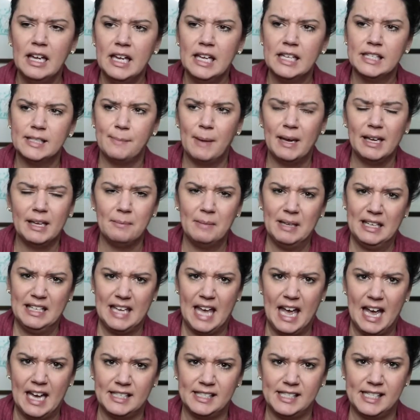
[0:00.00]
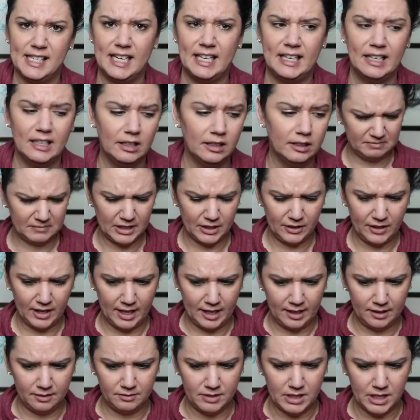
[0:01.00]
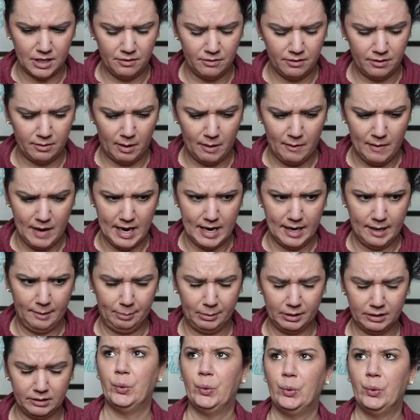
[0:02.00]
it's making me gassy. Okay, don't throw up.